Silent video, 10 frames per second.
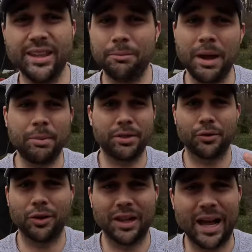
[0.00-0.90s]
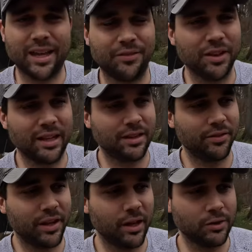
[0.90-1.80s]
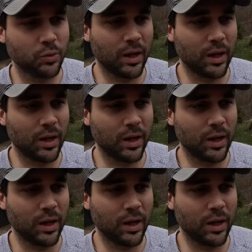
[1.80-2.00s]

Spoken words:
And then maybe throw a like if you liked the video as